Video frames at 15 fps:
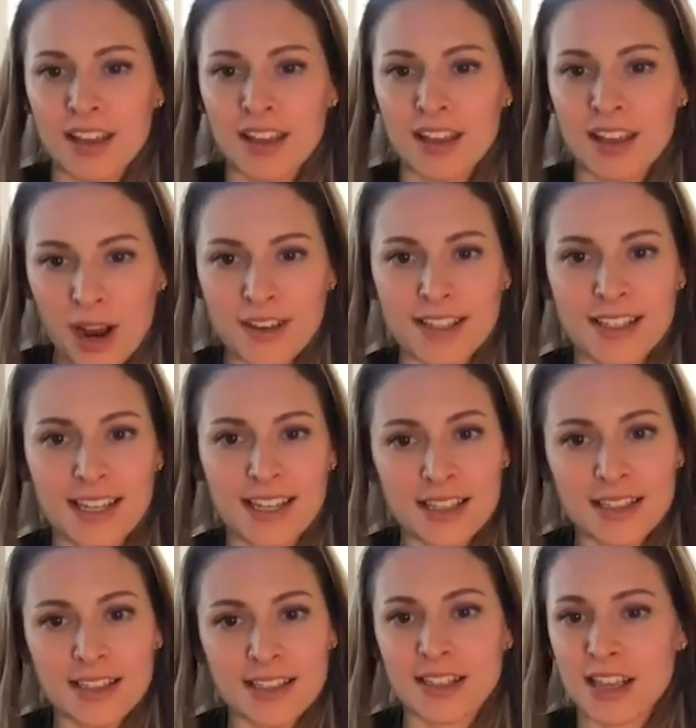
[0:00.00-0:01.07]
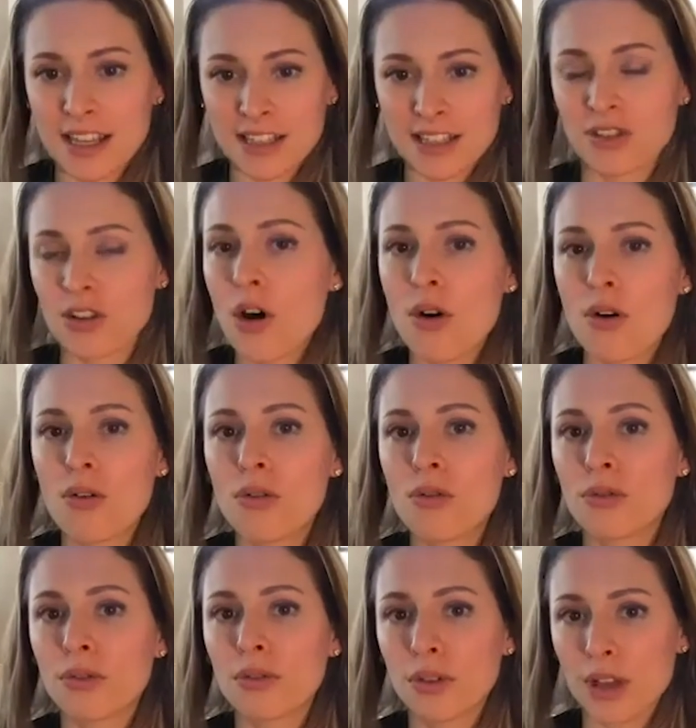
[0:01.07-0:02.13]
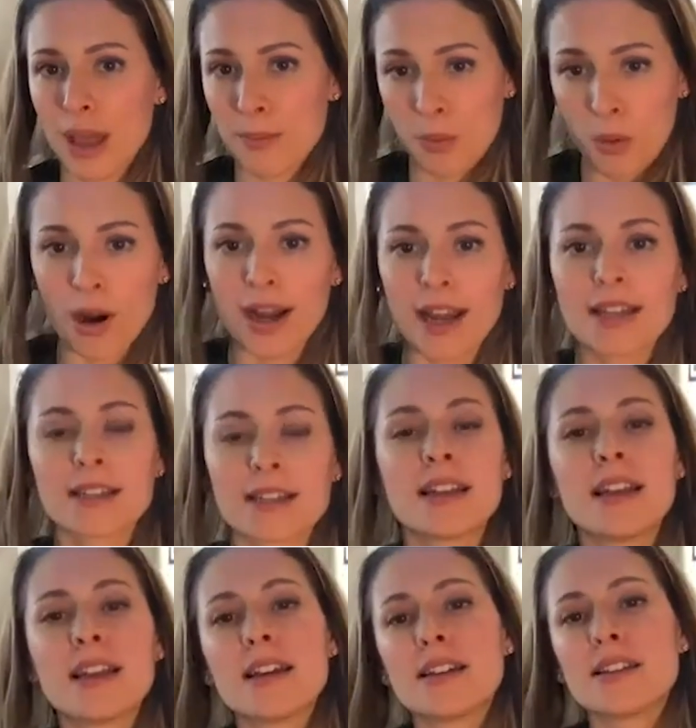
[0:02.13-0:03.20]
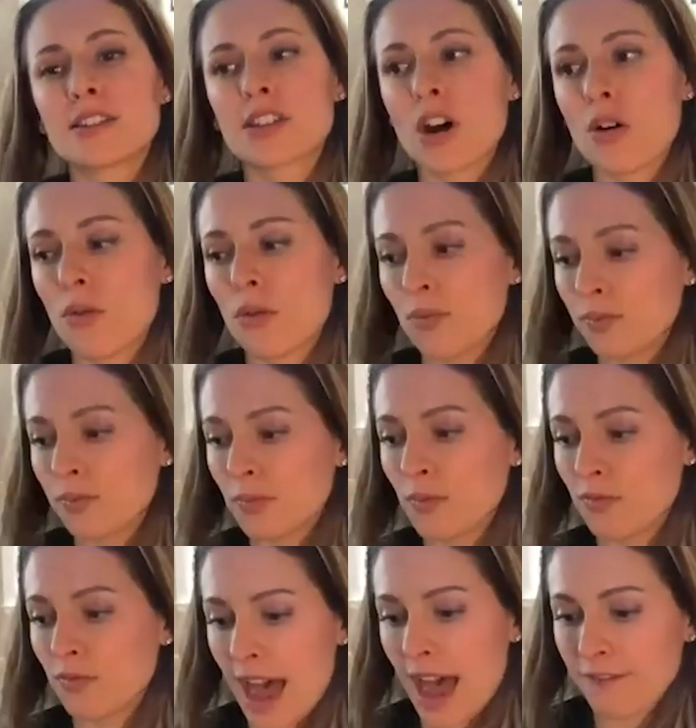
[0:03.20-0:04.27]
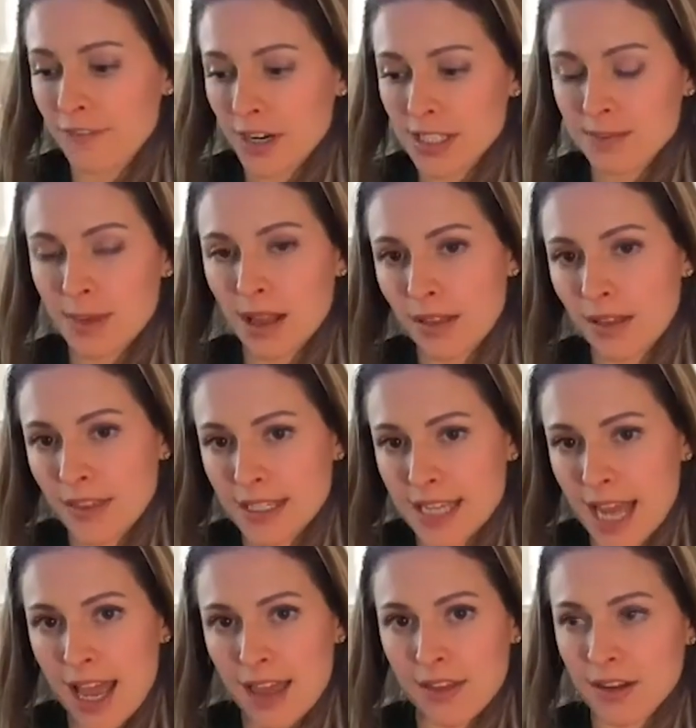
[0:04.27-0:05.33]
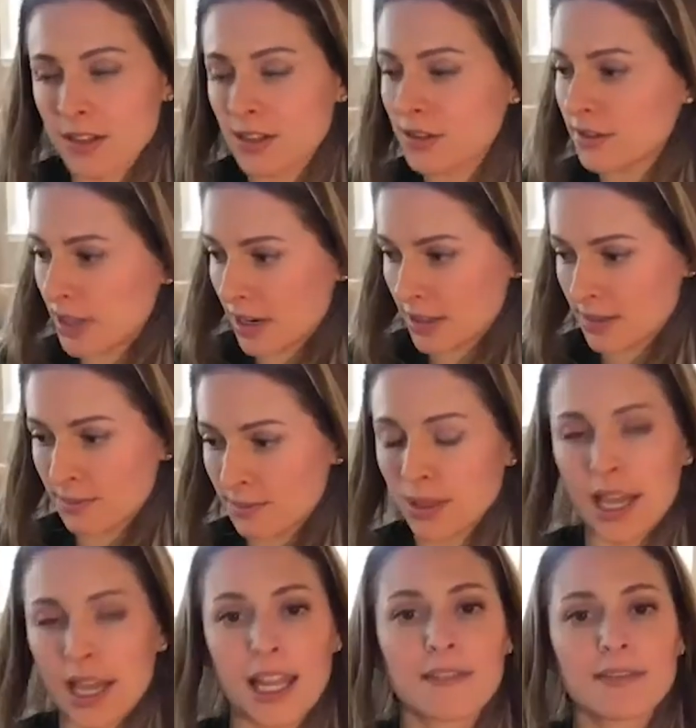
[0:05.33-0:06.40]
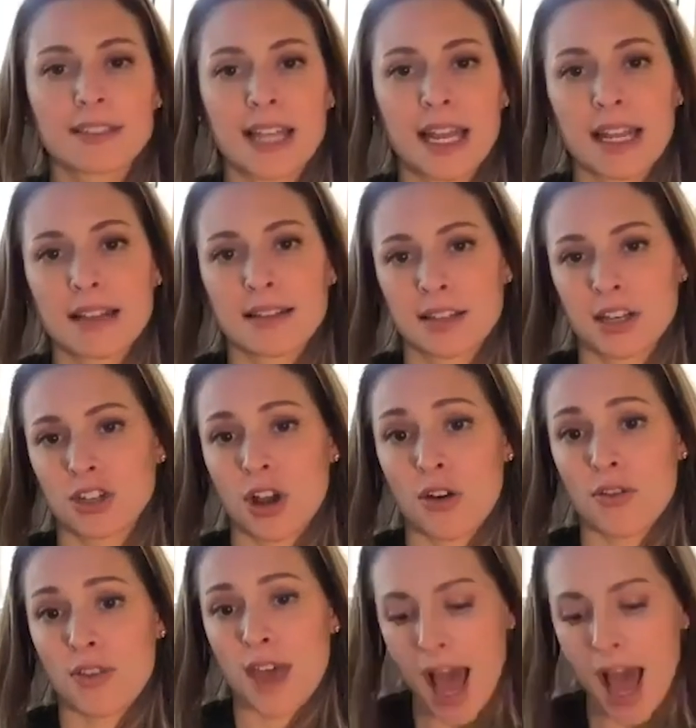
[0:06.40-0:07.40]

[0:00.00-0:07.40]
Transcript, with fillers: Your breakfast is so important. So that first meal of the day, there's plenty of studies to show that